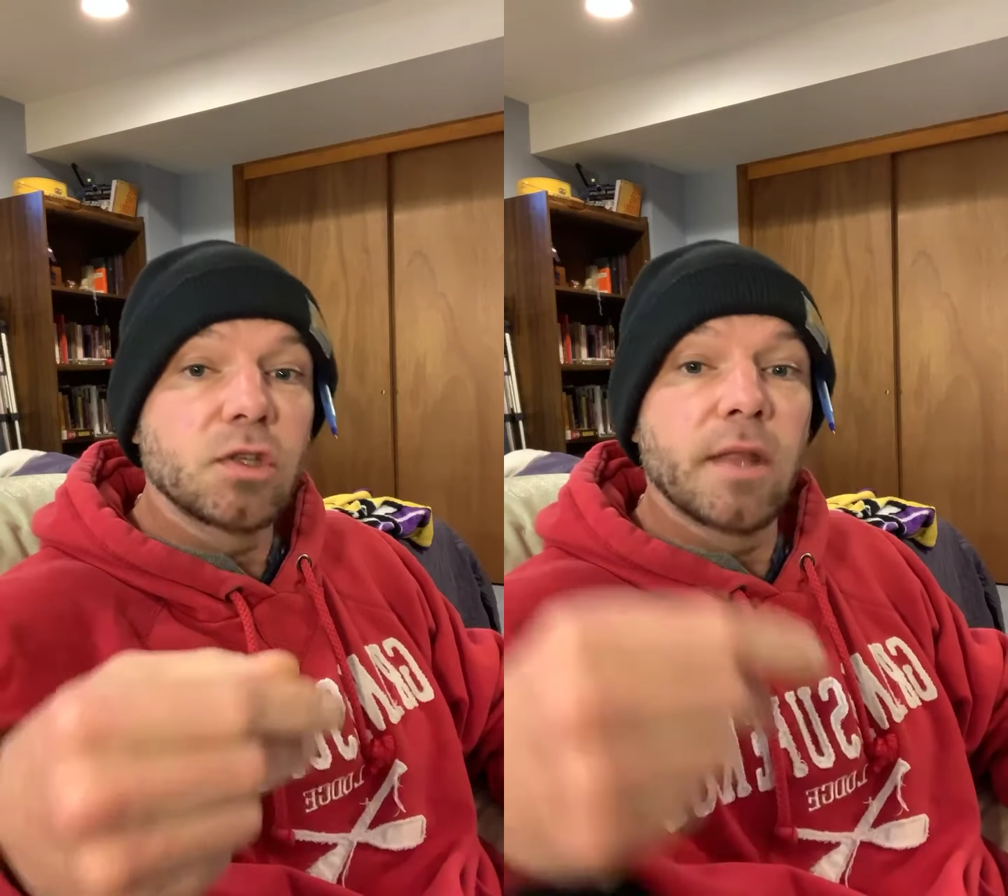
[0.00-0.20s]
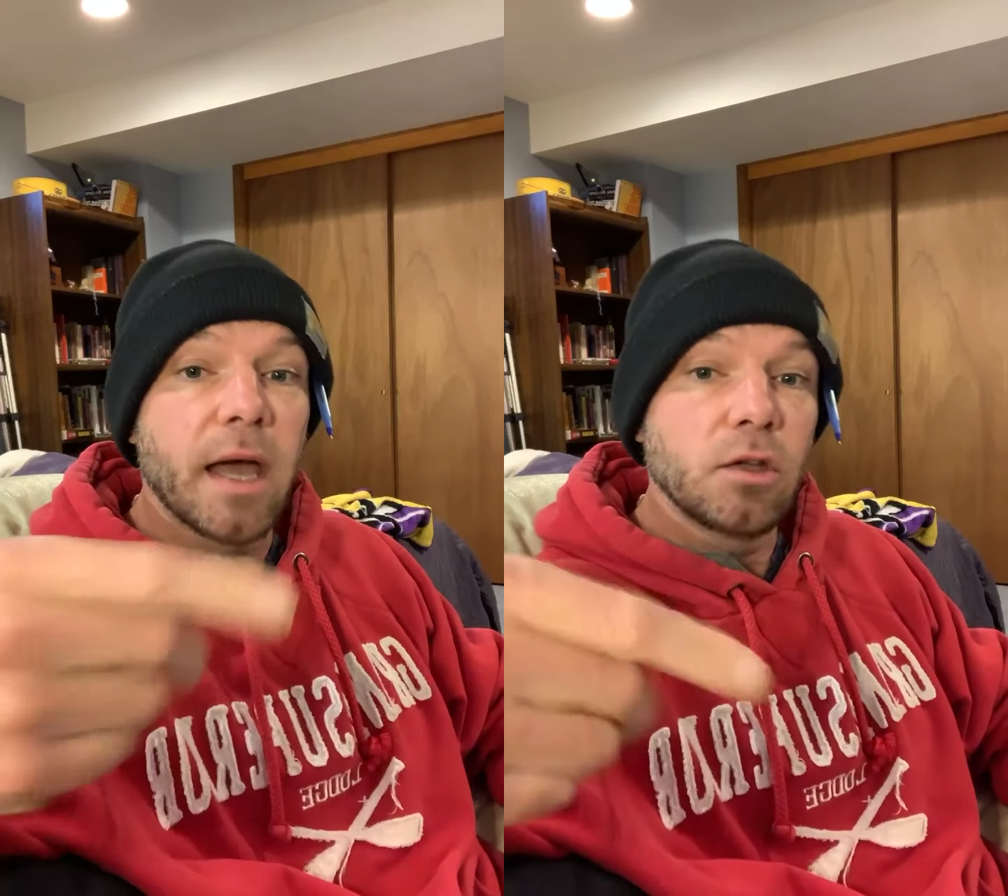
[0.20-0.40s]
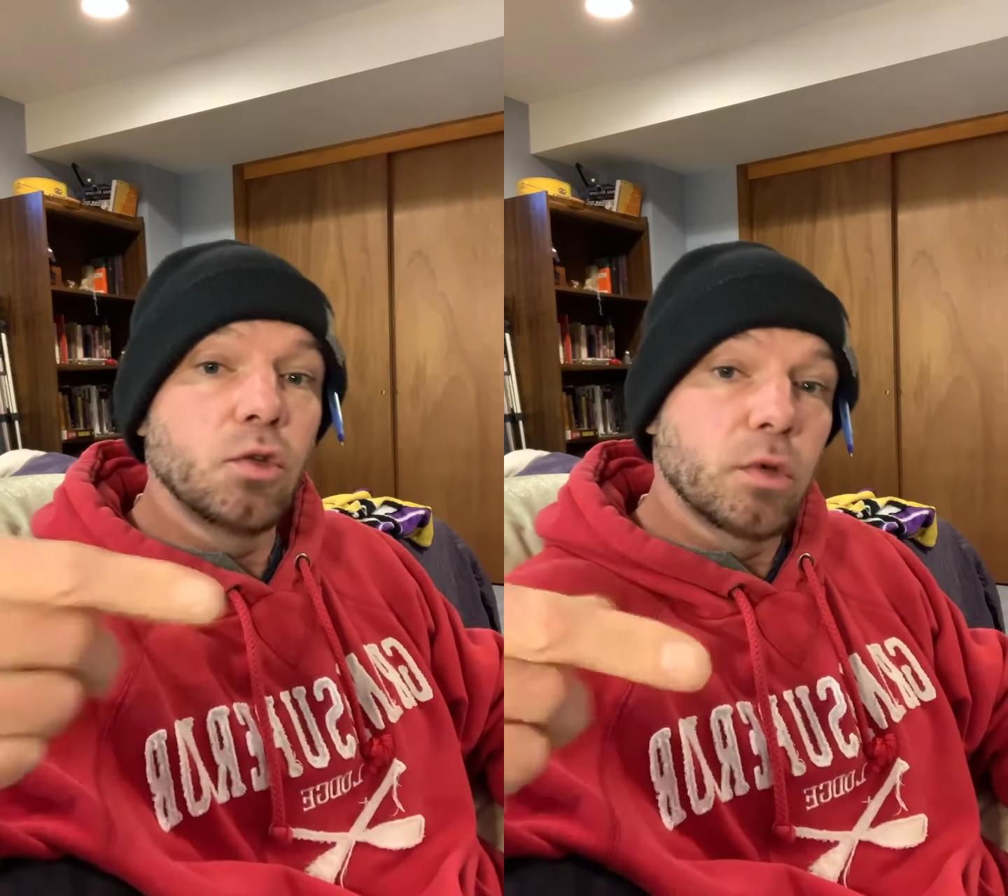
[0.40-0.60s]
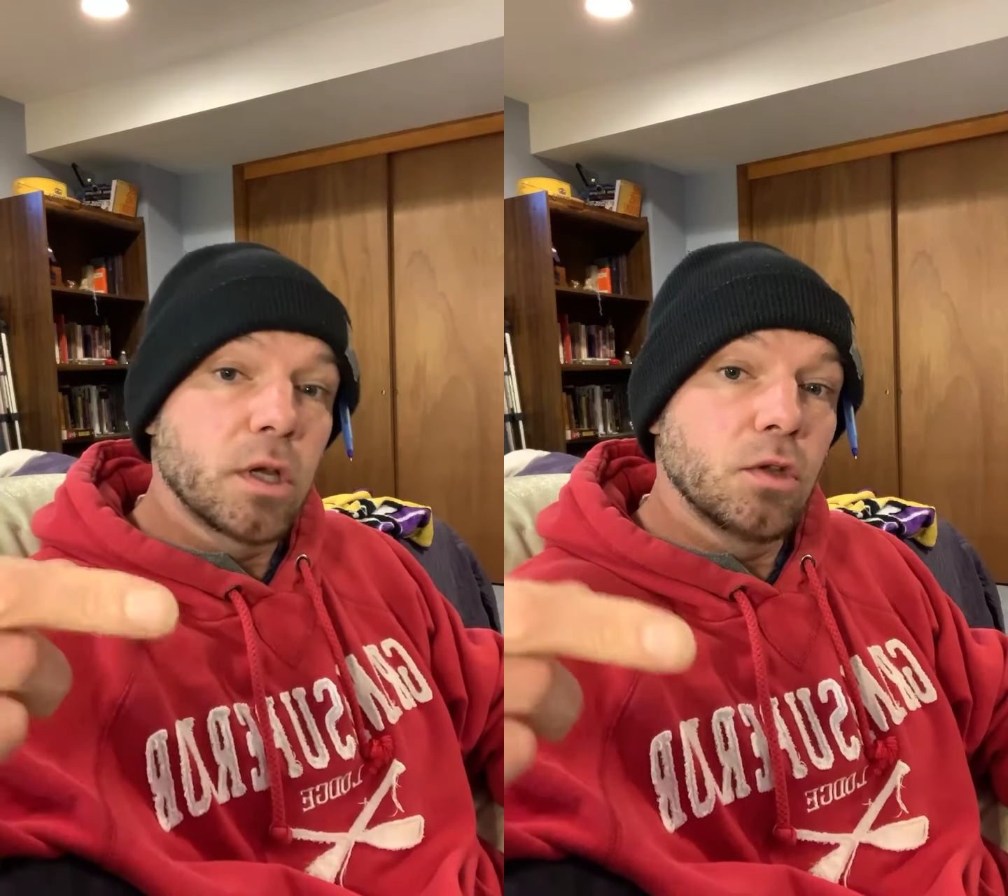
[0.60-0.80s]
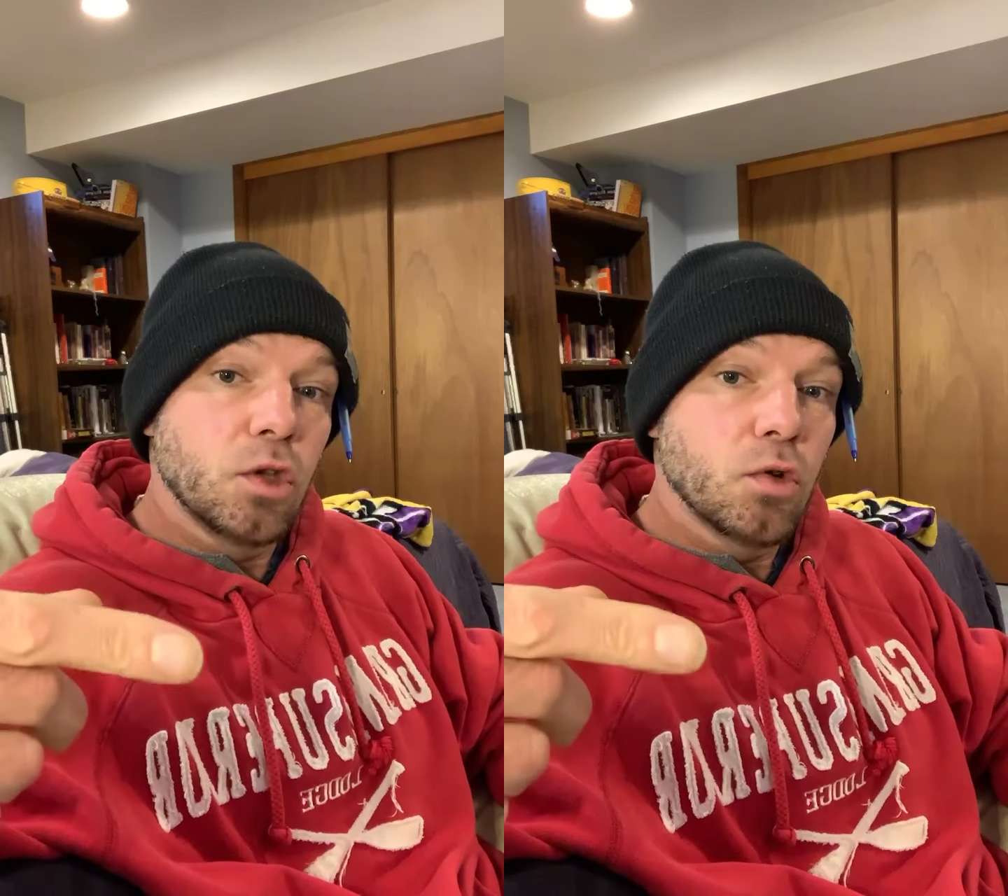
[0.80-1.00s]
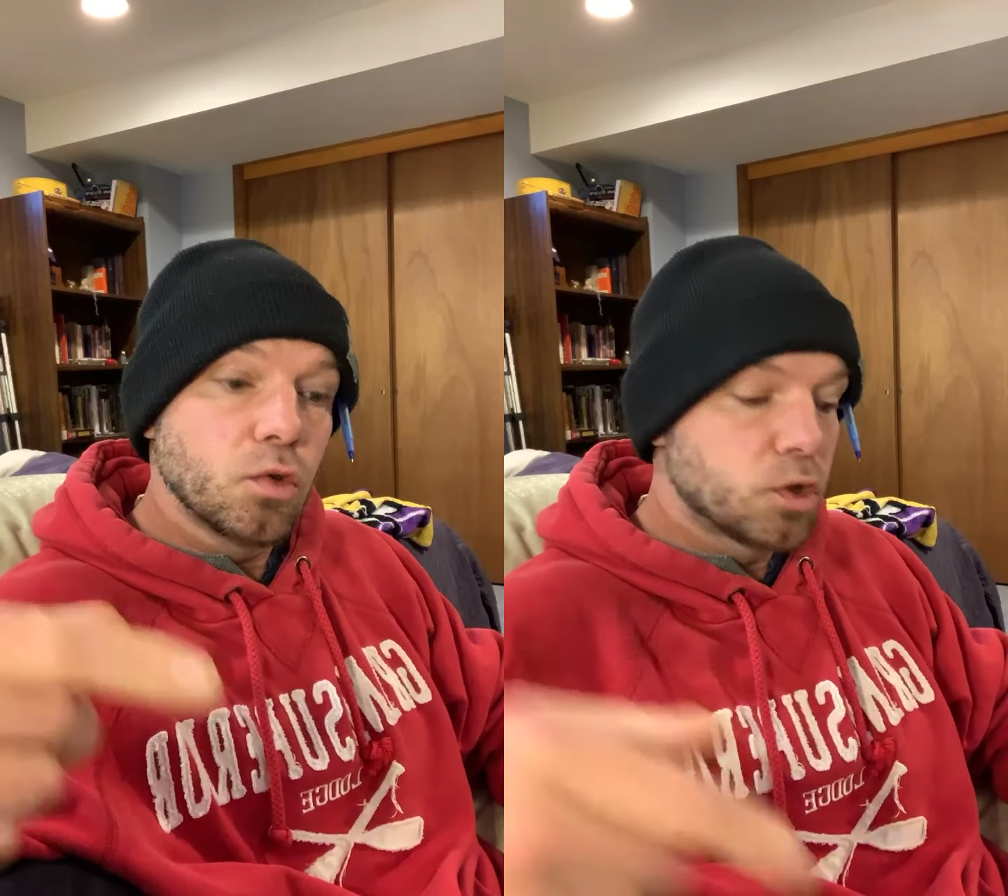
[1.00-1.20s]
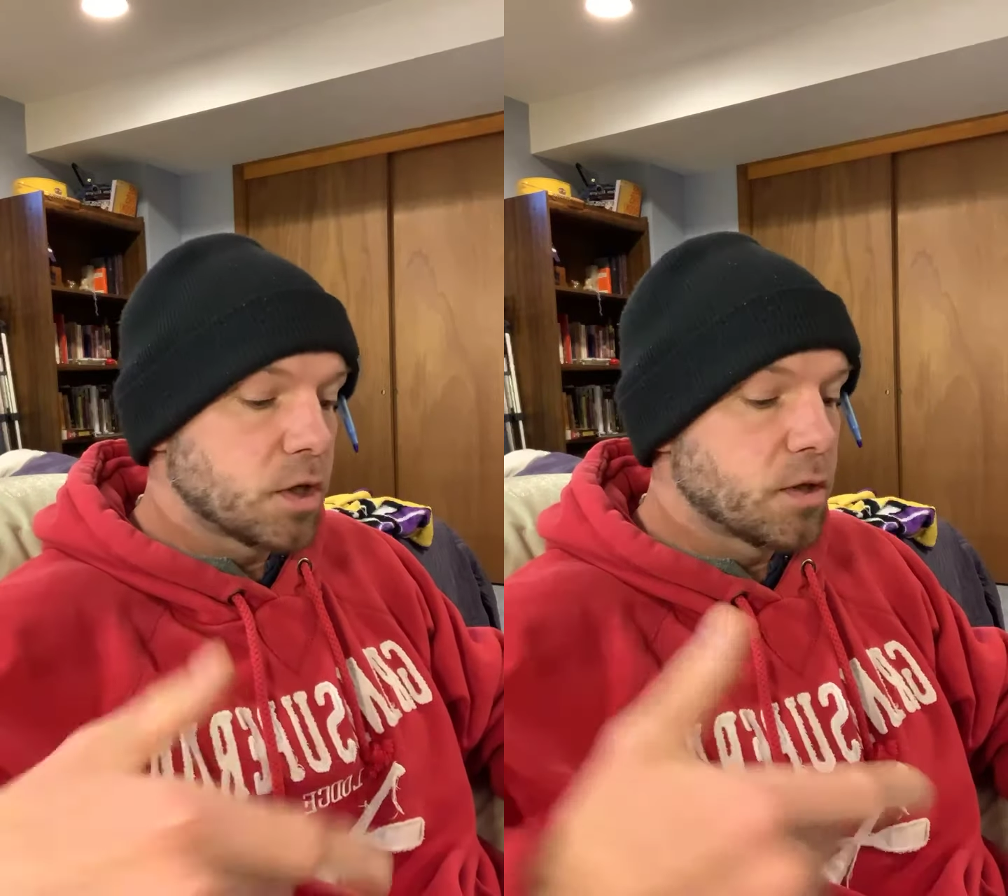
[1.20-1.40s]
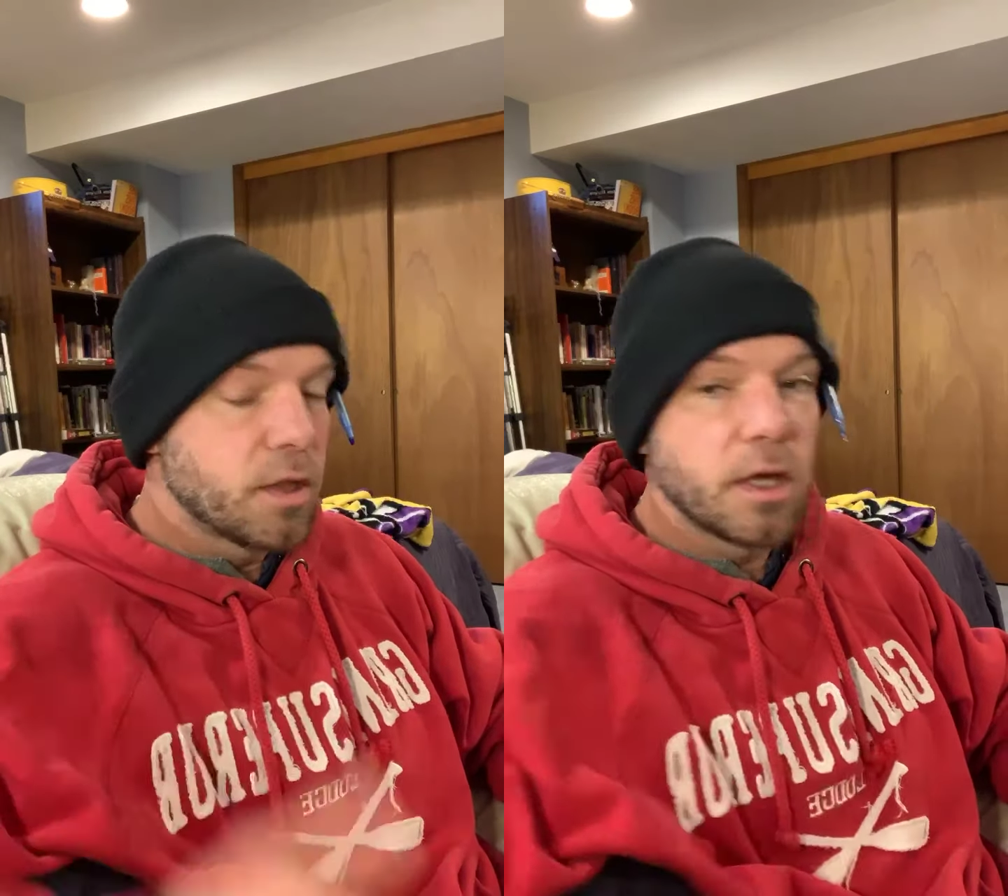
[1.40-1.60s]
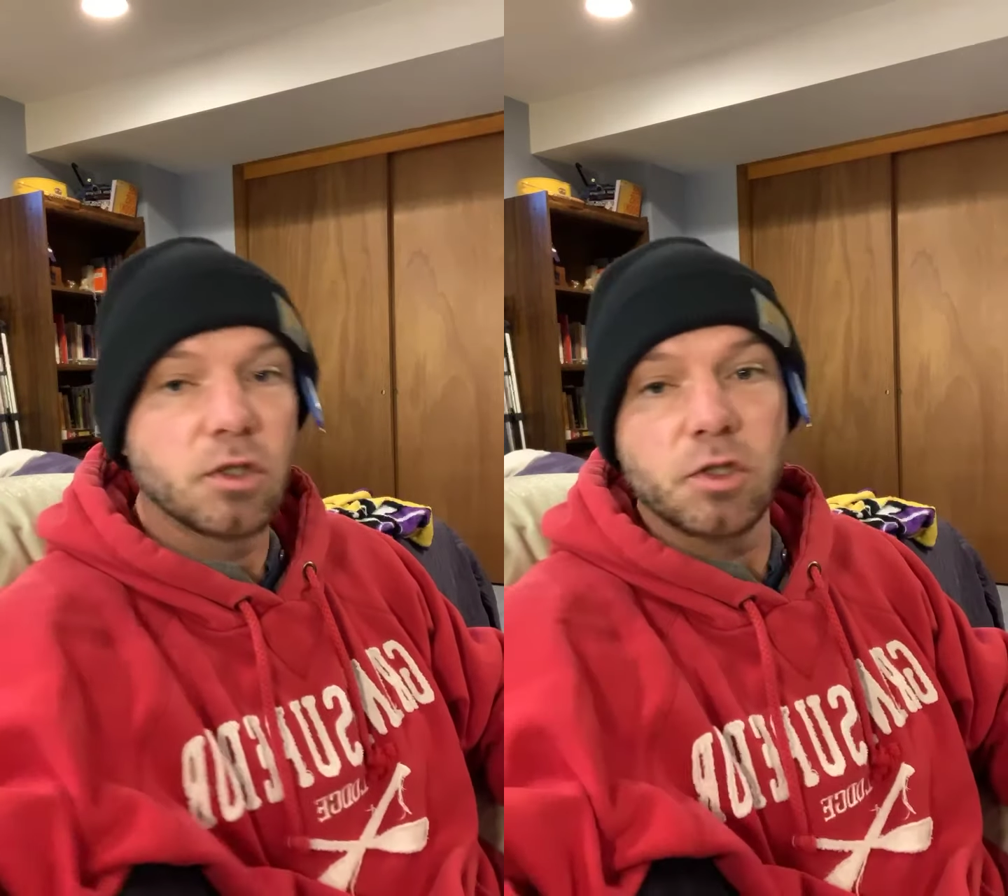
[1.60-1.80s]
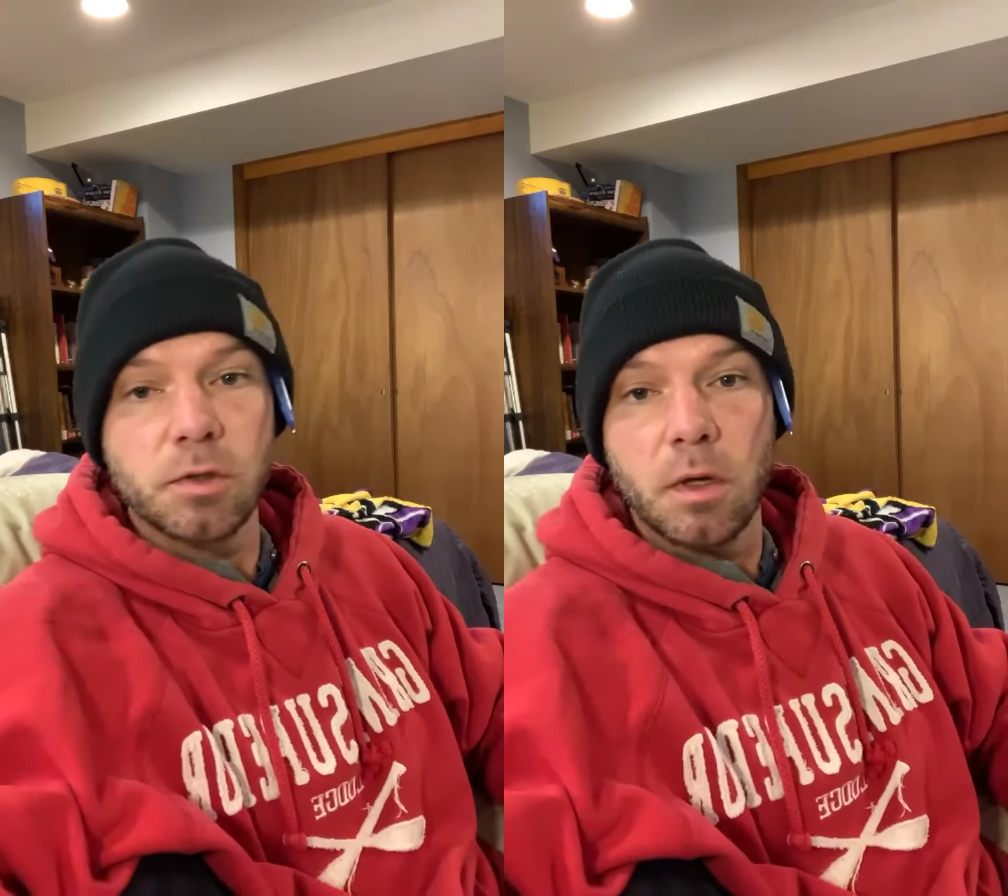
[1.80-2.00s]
that you can use in this.